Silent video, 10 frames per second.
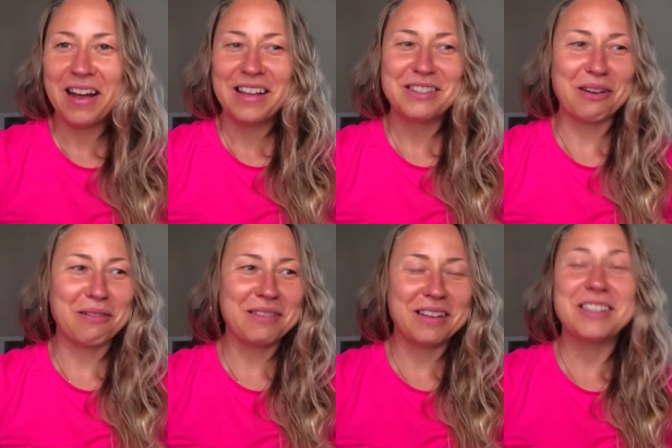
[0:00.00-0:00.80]

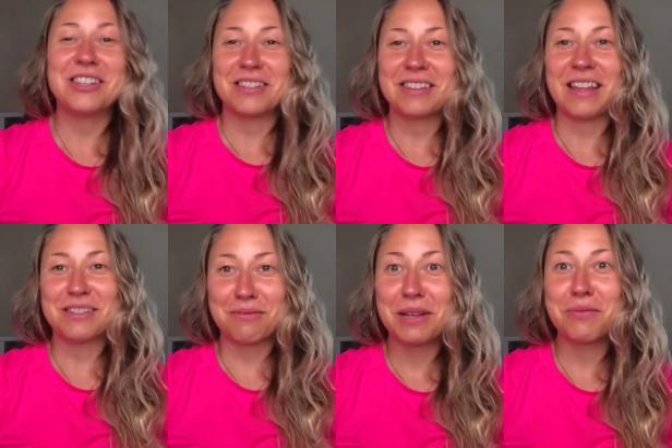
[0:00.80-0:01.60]
So it just
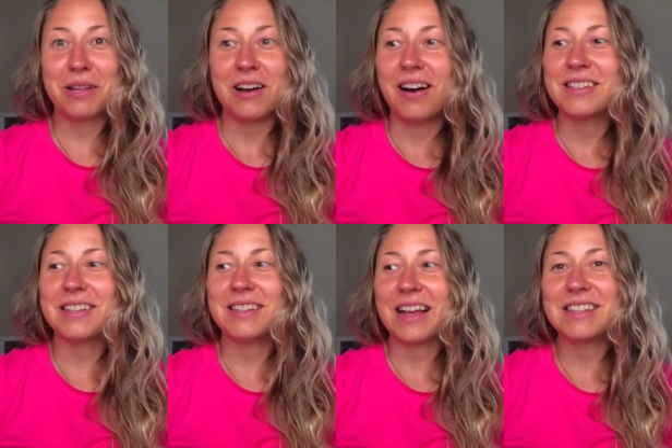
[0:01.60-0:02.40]
gets really, really hot,
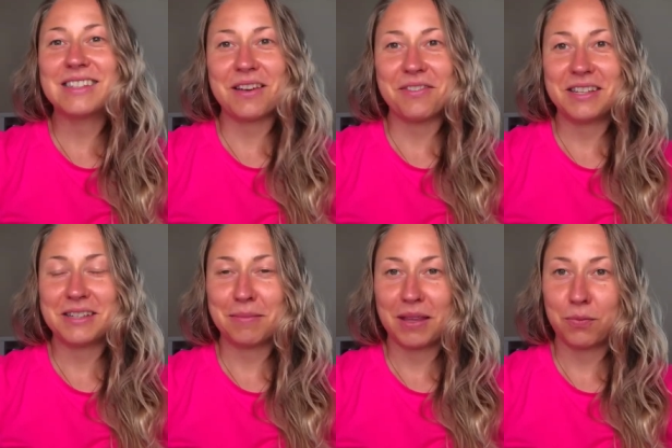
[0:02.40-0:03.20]
and that's definitely
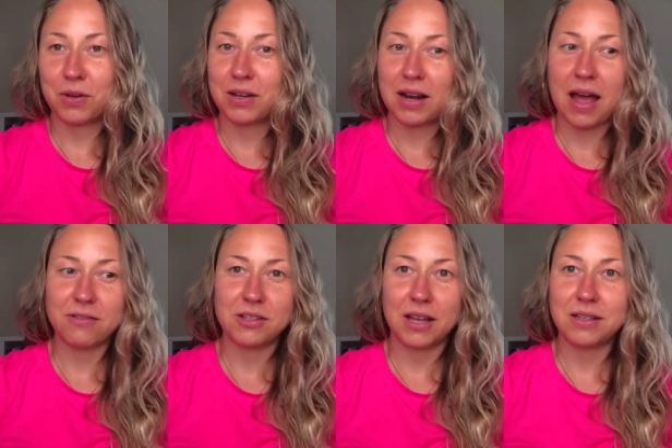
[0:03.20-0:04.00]
something we're gonna have
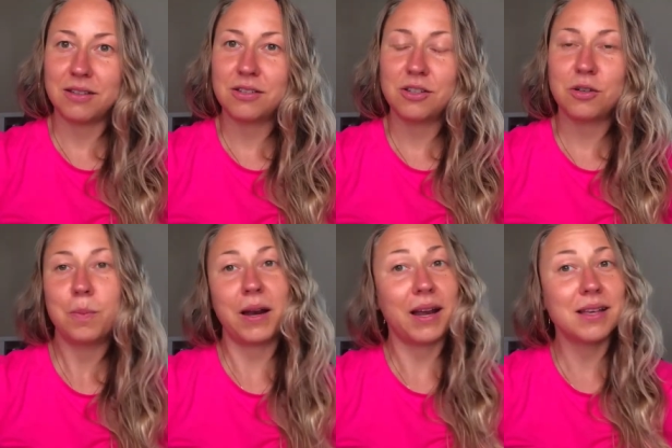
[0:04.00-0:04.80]
to get used to.
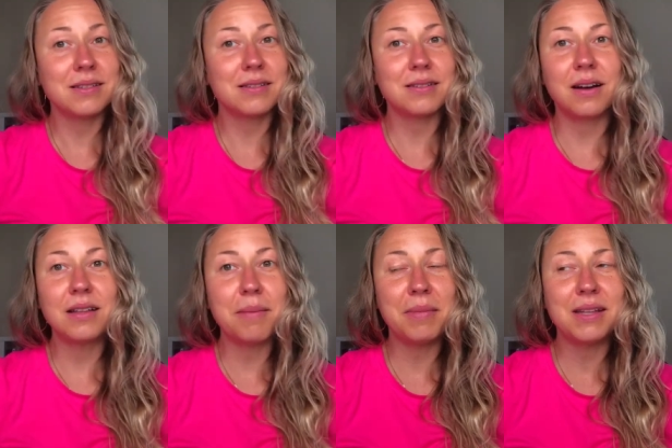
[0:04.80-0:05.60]
But I guess all
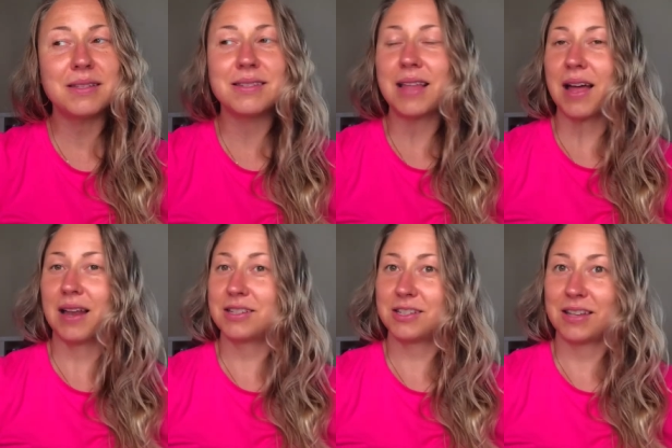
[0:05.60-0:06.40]
that means is that
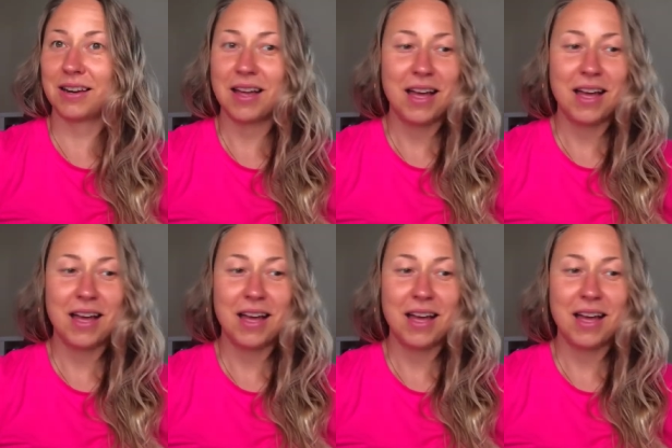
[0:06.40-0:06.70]
I just uh,